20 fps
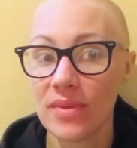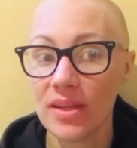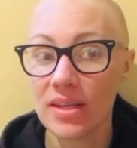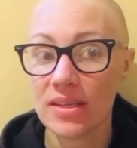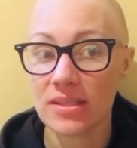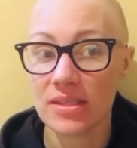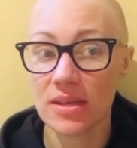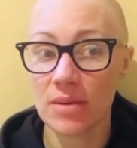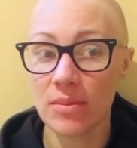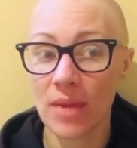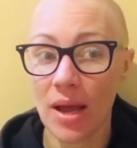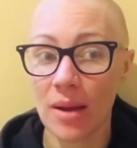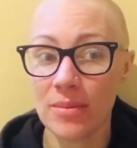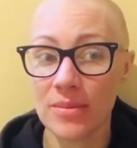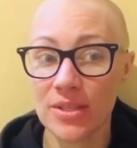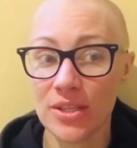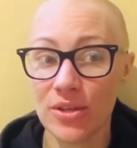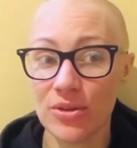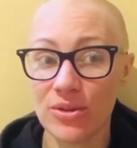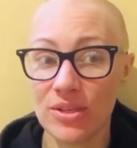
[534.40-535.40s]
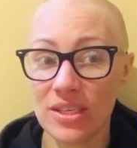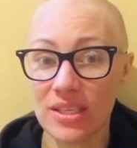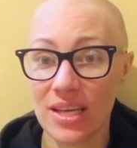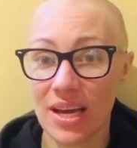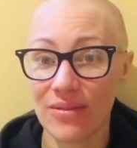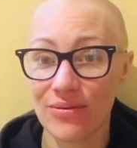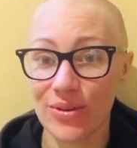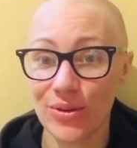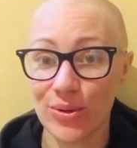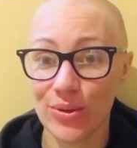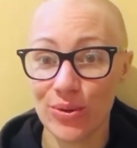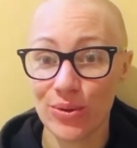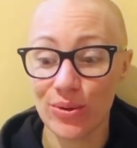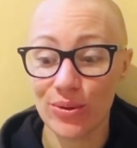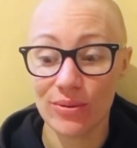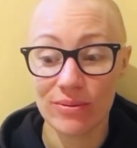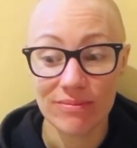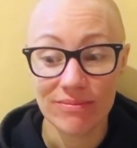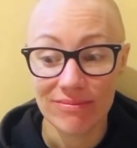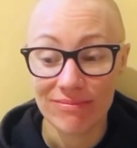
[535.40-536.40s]
sometimes you just have
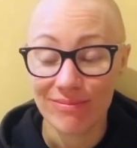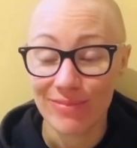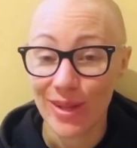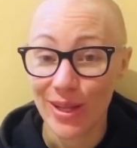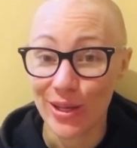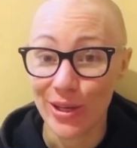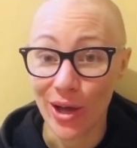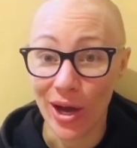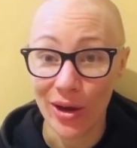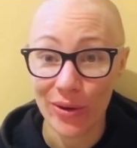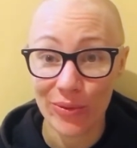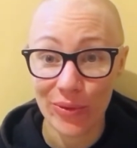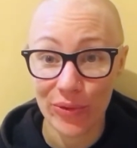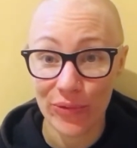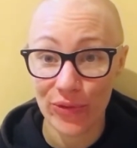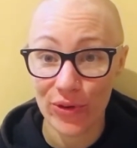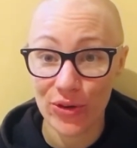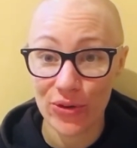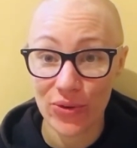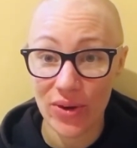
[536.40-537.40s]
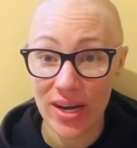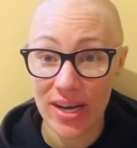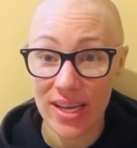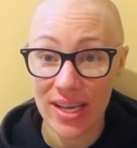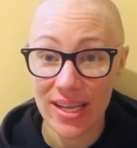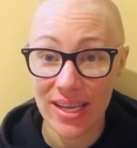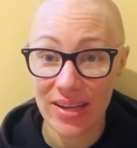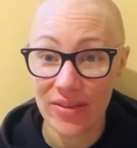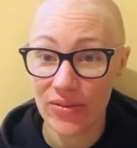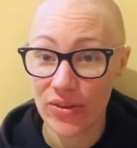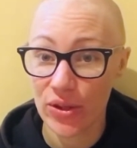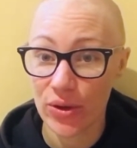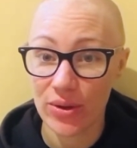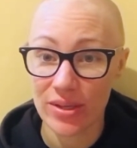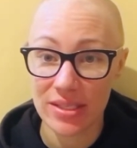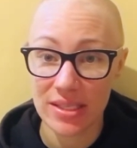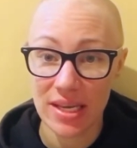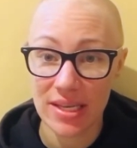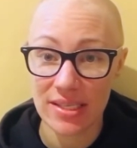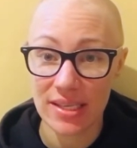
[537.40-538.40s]
to not refrigerate it, even though it
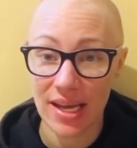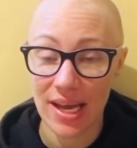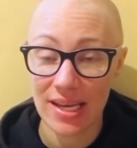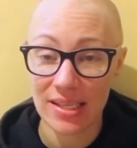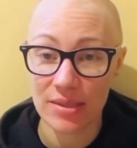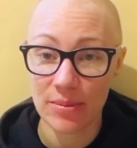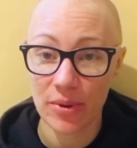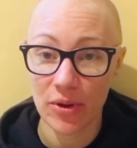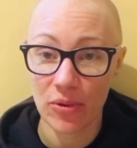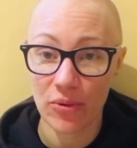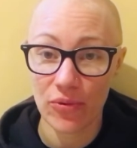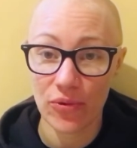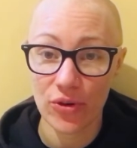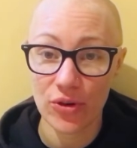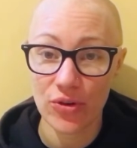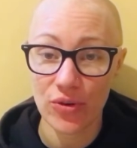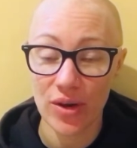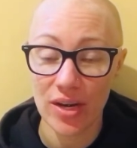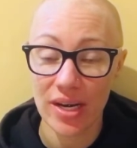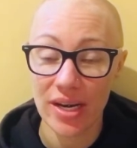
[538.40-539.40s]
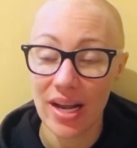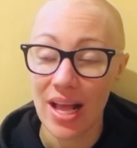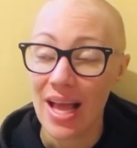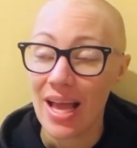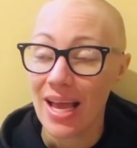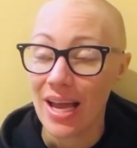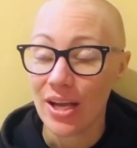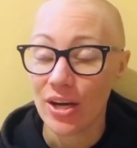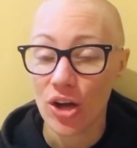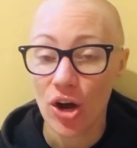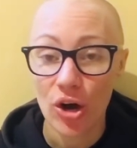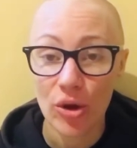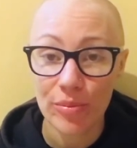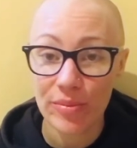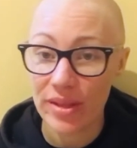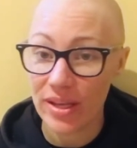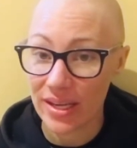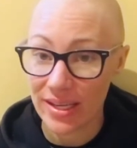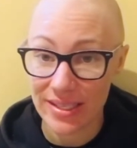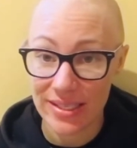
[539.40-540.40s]
says it has to be refrigerated, and hope
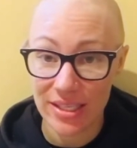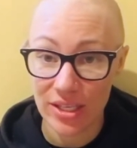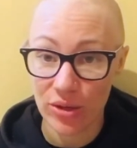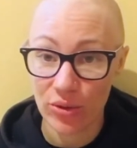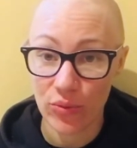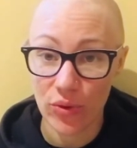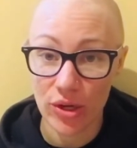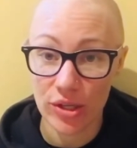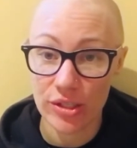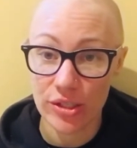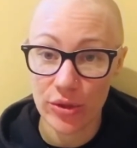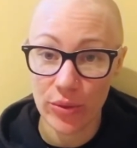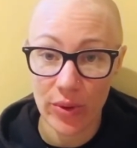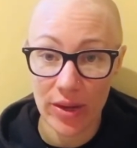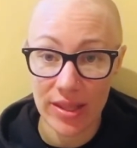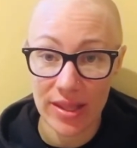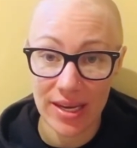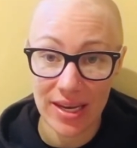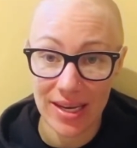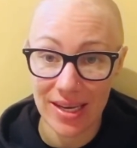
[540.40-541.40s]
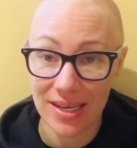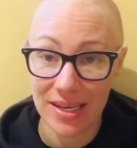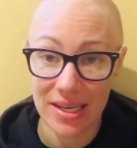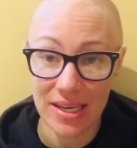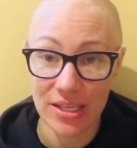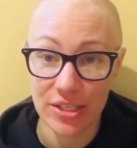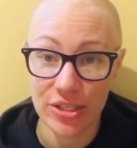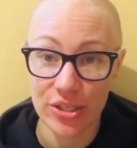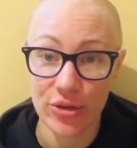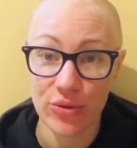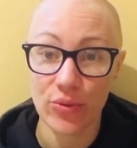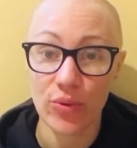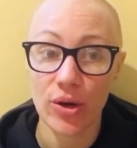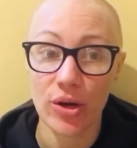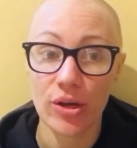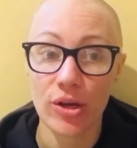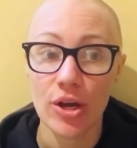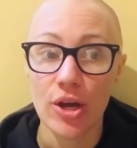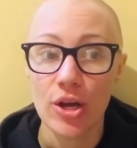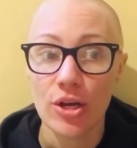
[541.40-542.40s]
that it still works the way that it needs to
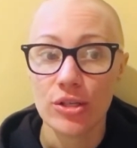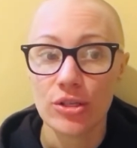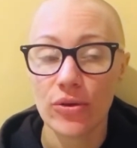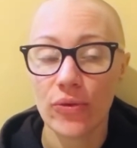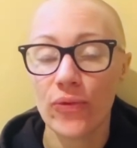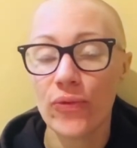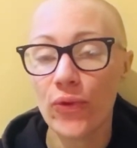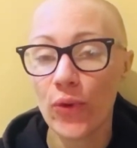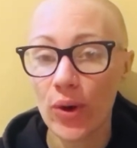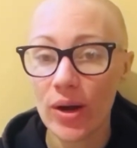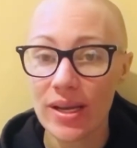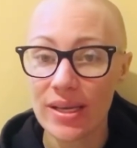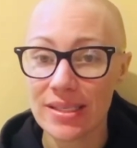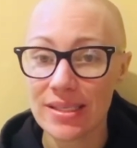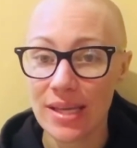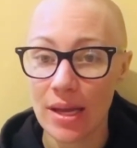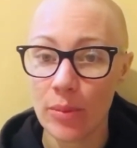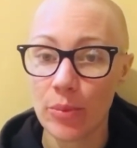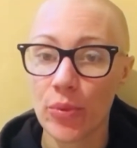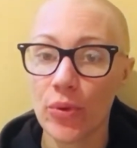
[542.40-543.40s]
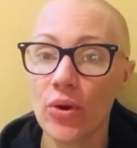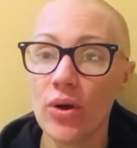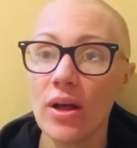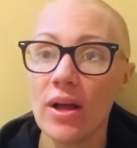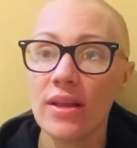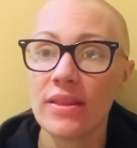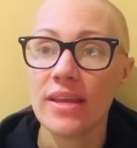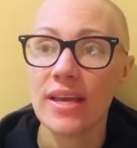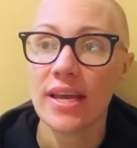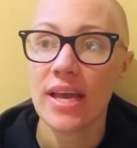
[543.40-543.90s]
work. So for example, they